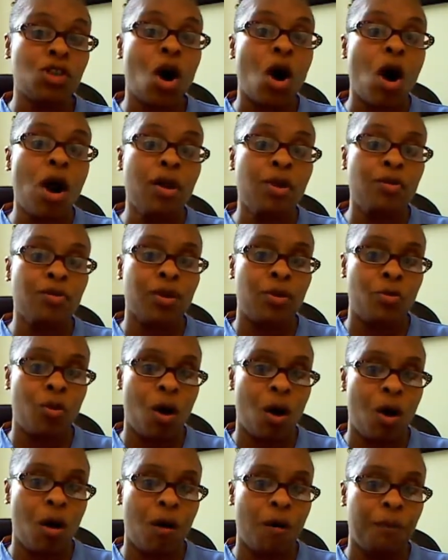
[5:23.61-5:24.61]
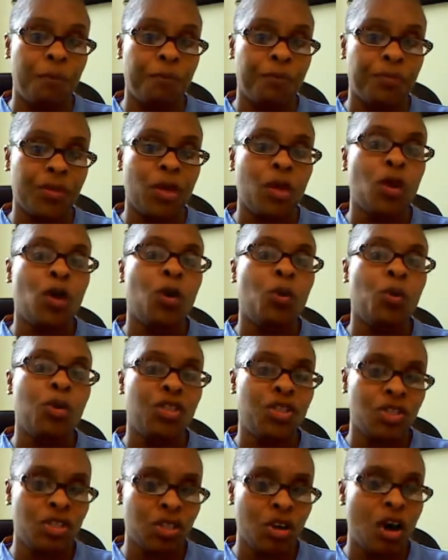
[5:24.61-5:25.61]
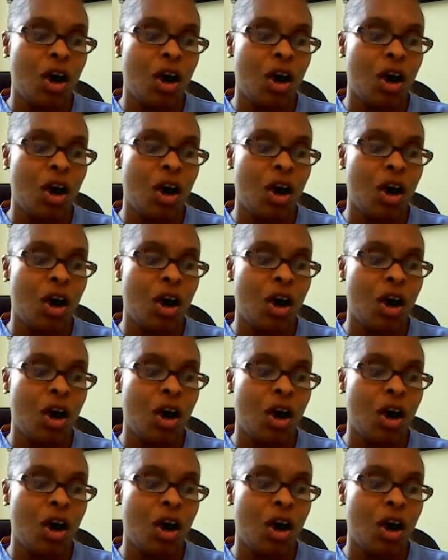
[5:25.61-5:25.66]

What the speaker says: in the person's artery wall,